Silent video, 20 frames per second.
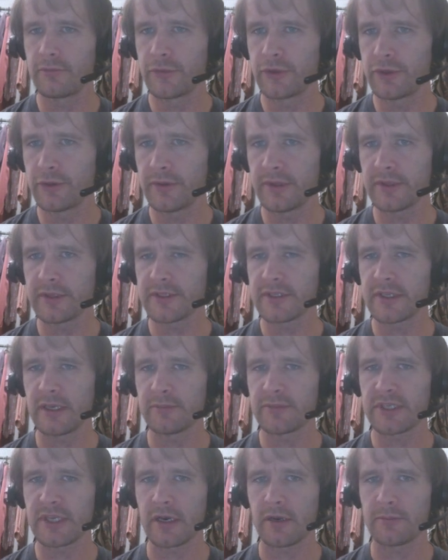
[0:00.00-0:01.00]
doing the
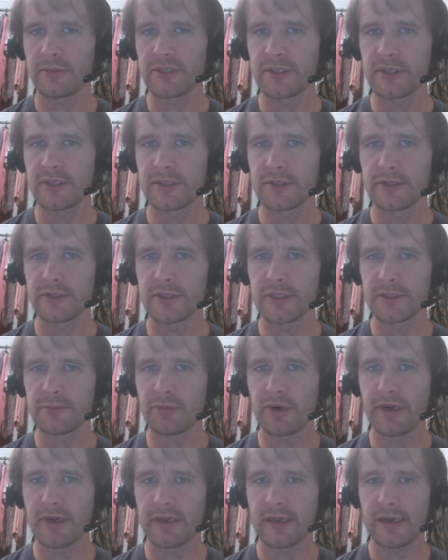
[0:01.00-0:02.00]
same setup as this and just spreading